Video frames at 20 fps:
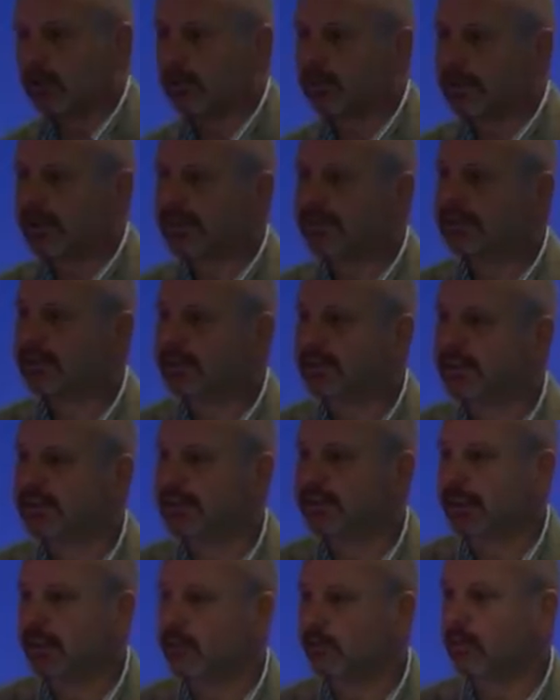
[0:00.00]
Well, basically
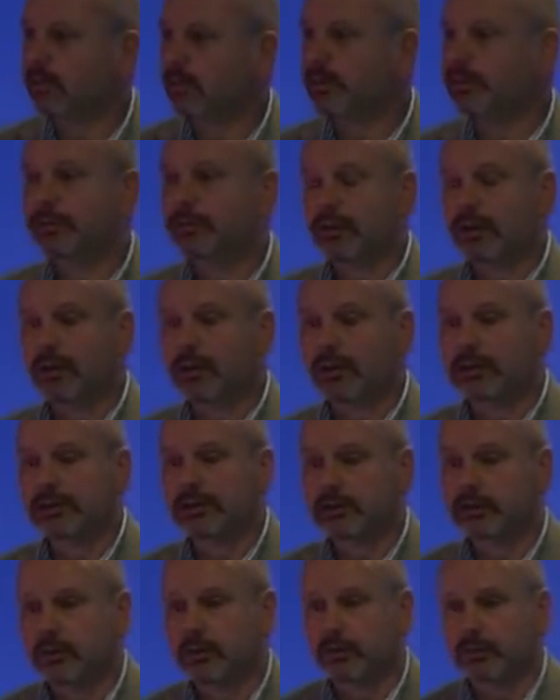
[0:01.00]
today what we've got
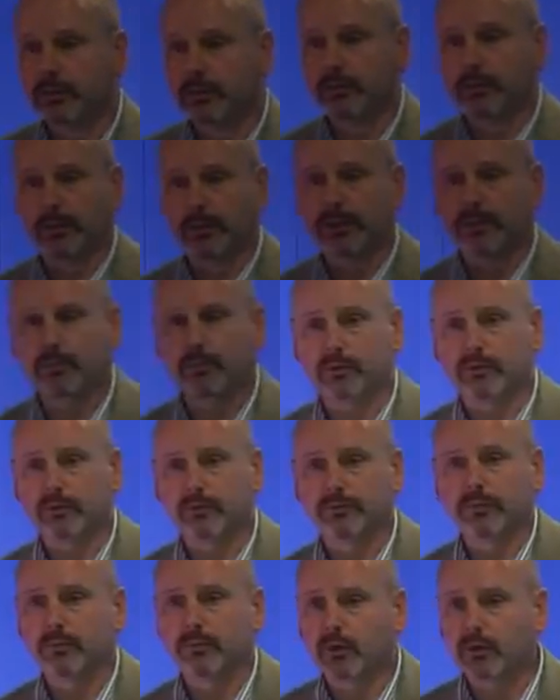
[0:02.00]
is a group of people
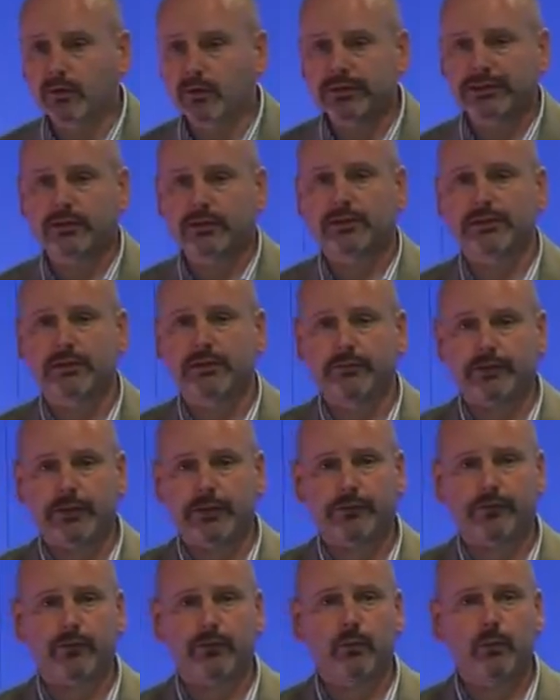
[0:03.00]
from all sorts of
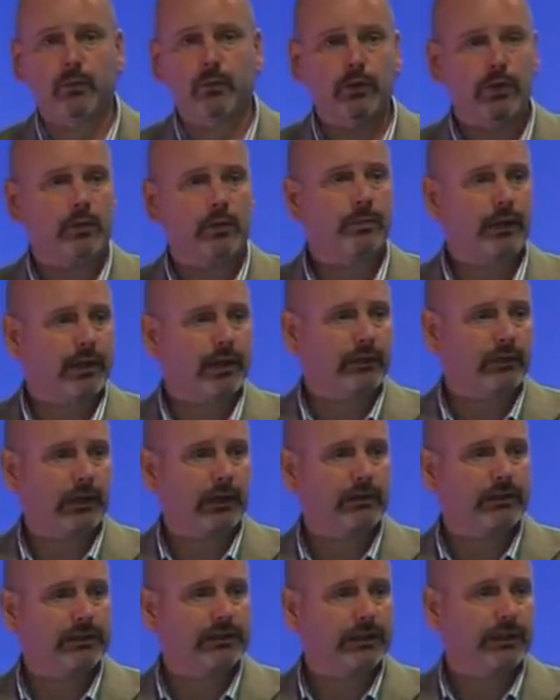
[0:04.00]
different work
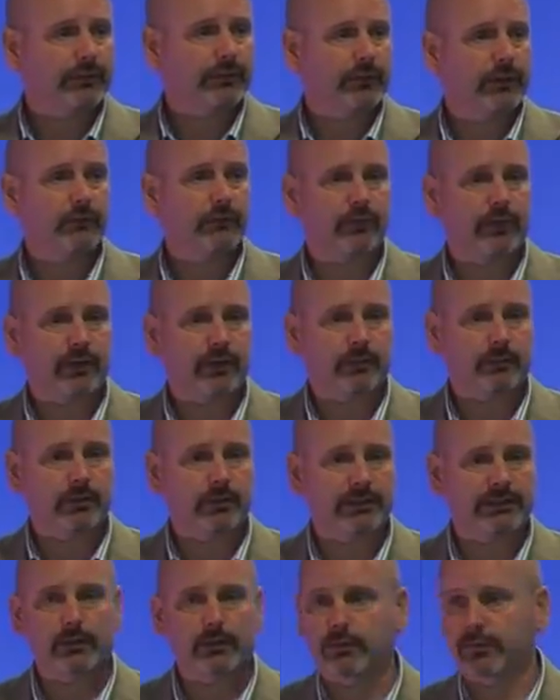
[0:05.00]
backgrounds and different
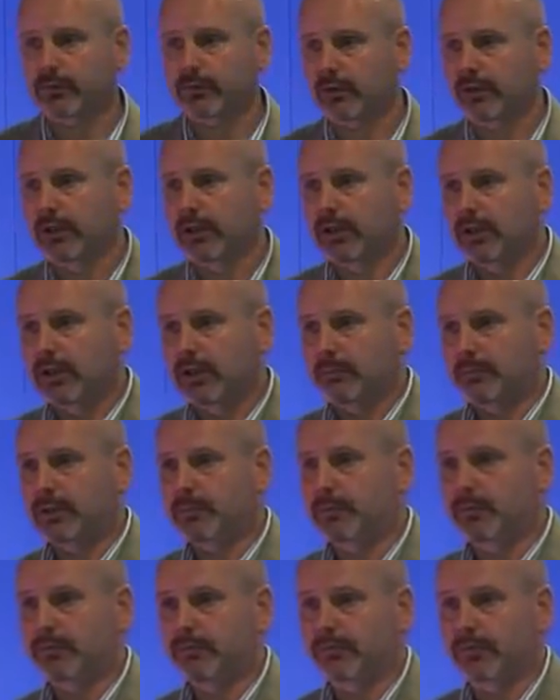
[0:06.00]
environments. So we've got
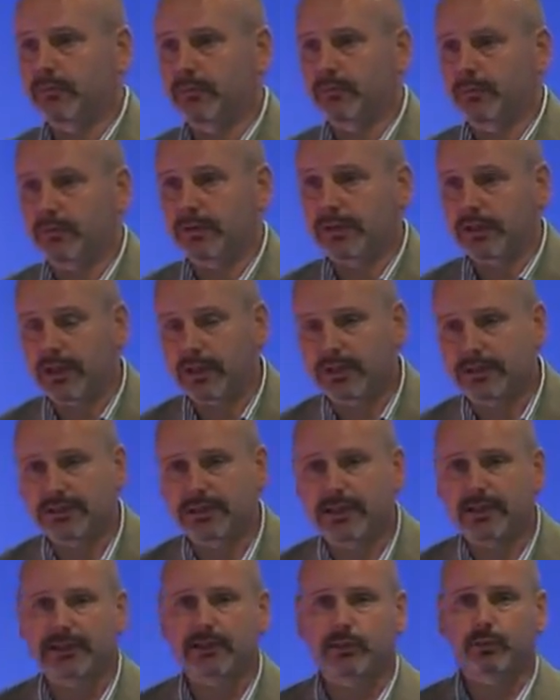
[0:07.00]
people from the
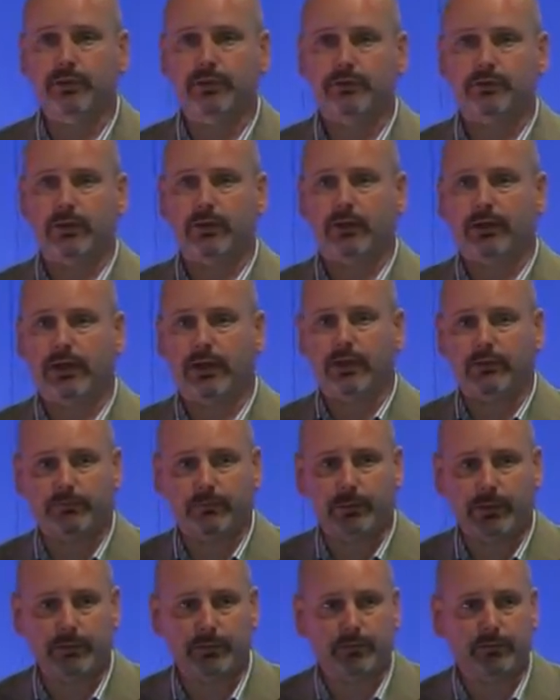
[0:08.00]
NHS, we've got
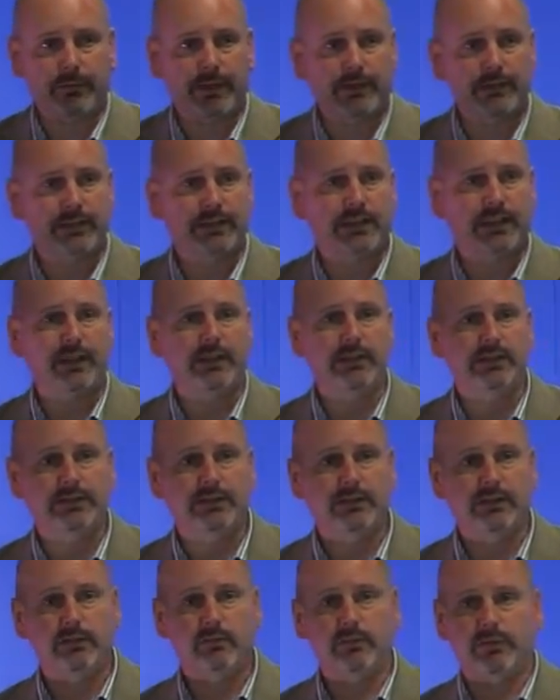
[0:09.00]
people from
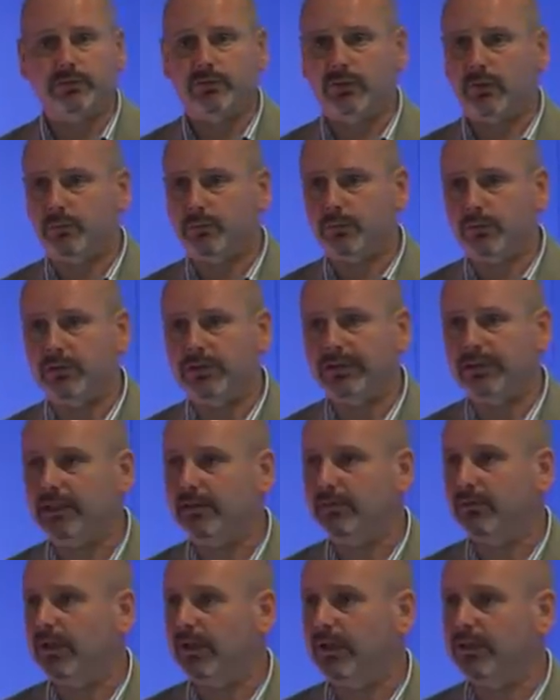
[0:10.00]
education, we've got
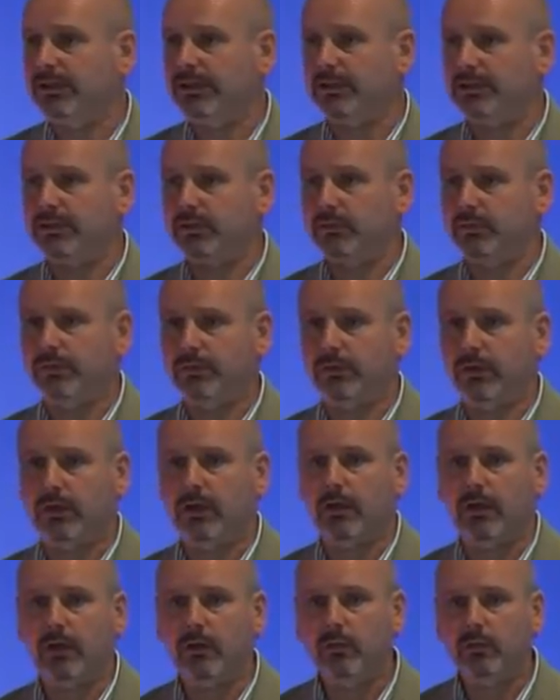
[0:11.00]
project managers, we've
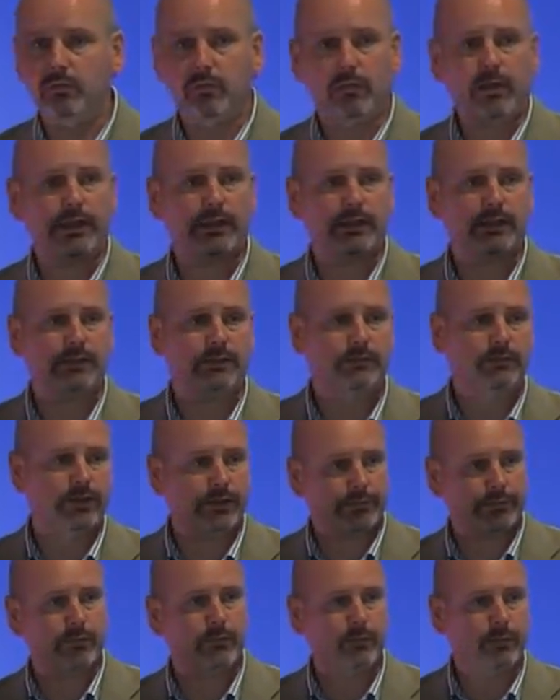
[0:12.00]
got a whole range of
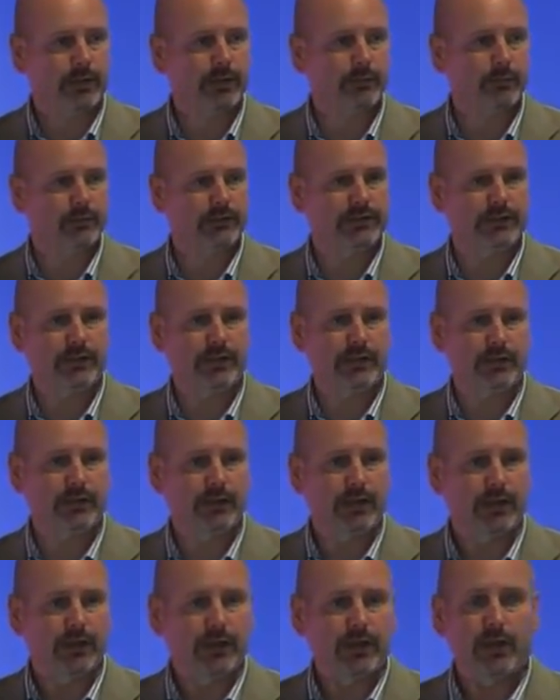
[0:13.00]
different people today
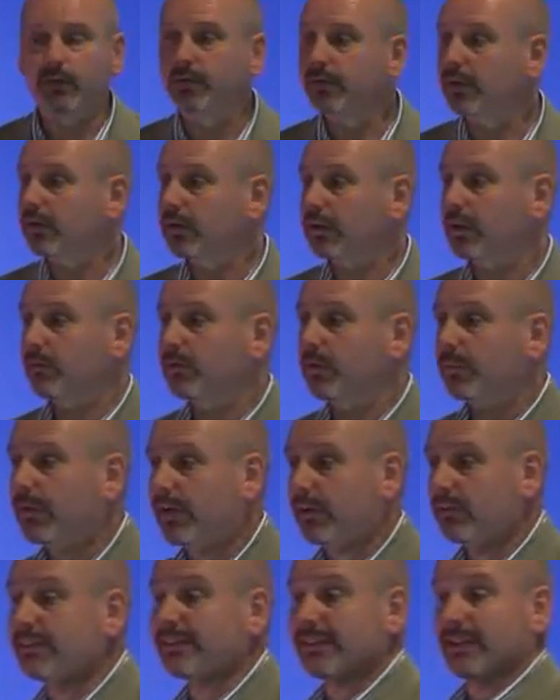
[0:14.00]
who are going to come up
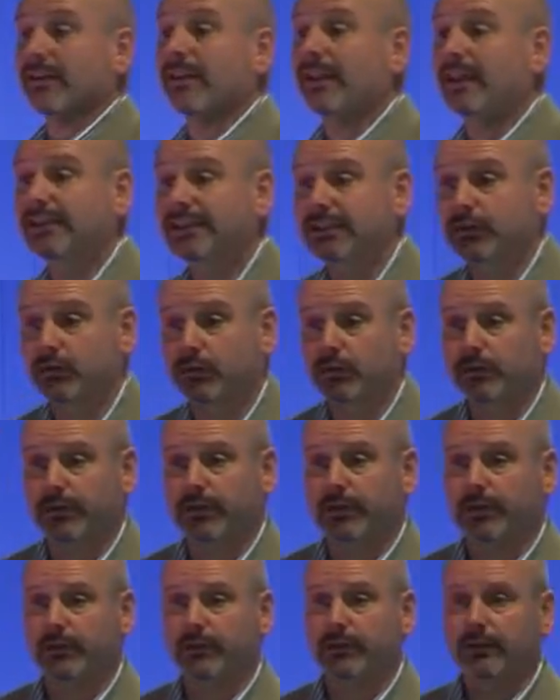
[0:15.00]
here and tell their
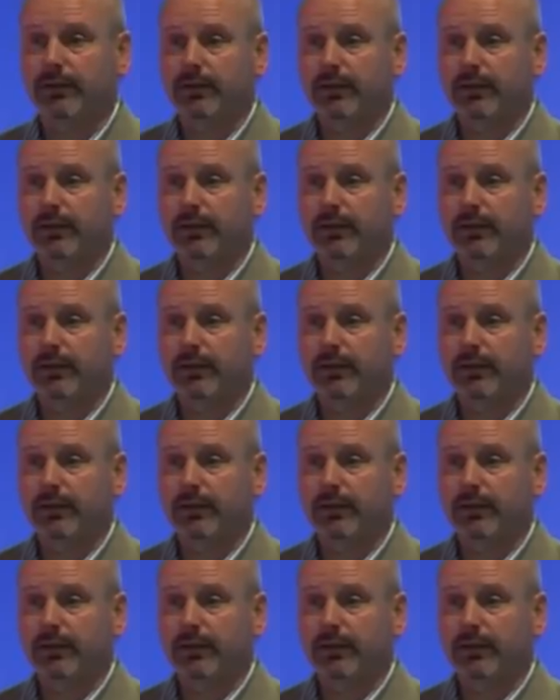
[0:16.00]
story.